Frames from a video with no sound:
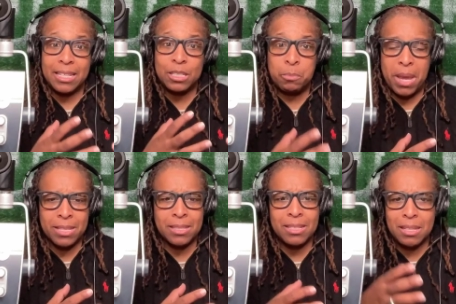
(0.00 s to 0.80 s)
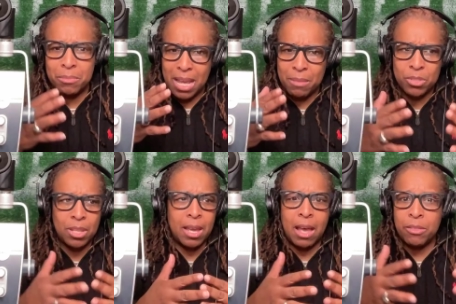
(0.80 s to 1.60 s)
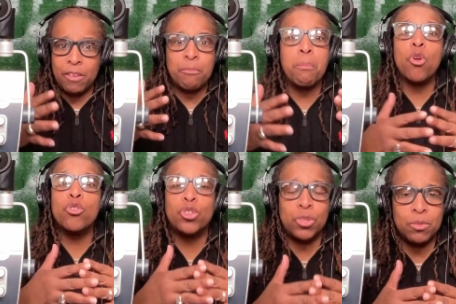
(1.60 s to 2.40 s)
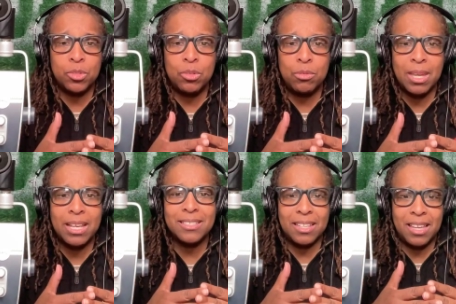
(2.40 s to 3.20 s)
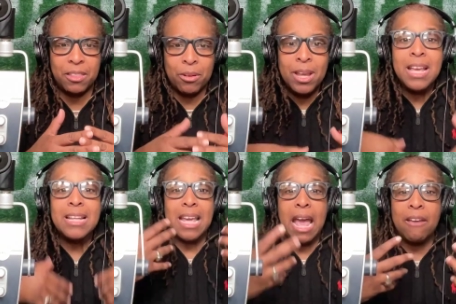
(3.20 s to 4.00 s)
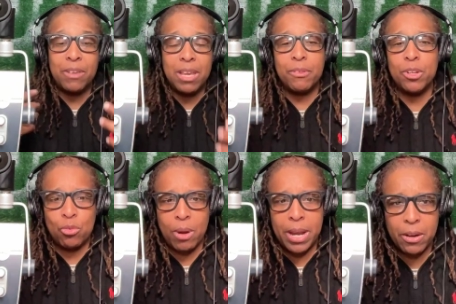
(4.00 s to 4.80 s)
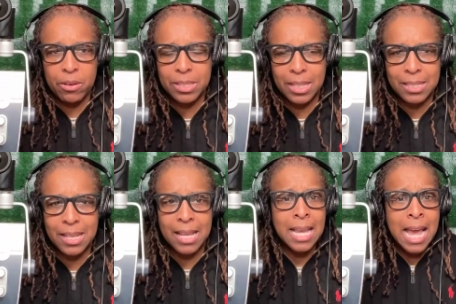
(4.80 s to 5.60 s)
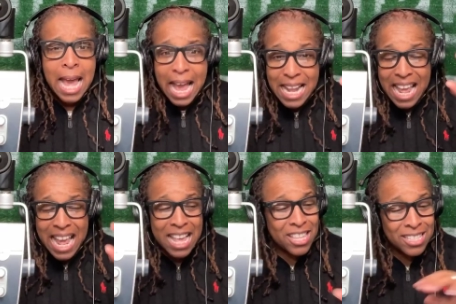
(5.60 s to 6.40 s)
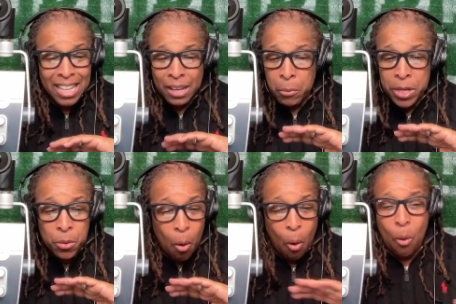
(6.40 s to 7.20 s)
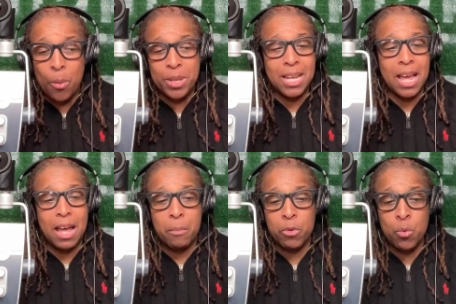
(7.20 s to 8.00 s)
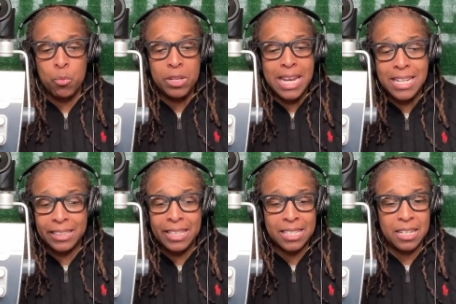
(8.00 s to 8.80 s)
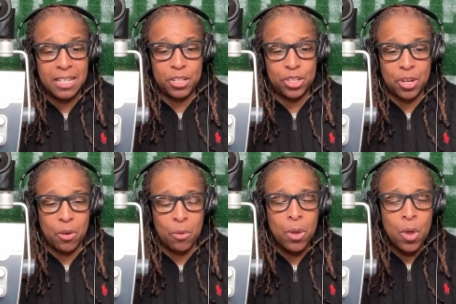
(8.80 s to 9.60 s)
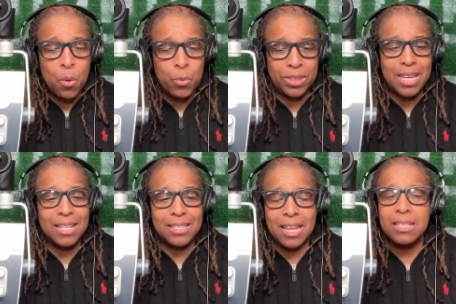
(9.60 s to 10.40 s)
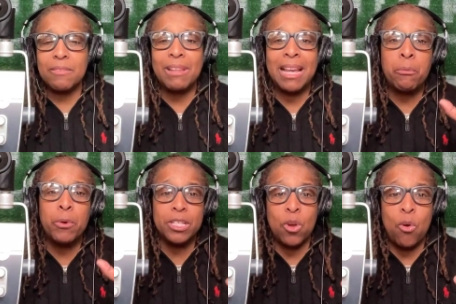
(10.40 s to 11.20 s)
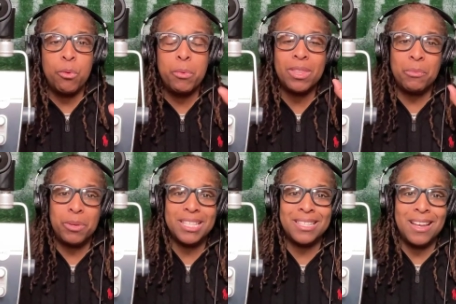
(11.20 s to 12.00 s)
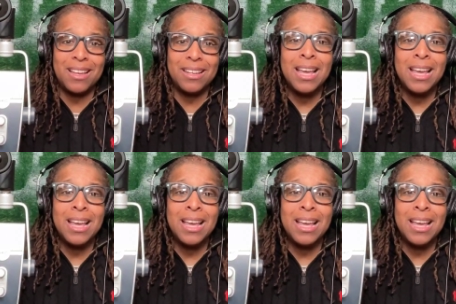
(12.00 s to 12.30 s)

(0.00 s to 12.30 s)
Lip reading: space. And sometimes how they've merged those two things together to have even greater success. And just like we do all the time, you need to listen to the show with the intent of, like, when it's over with and when it's done,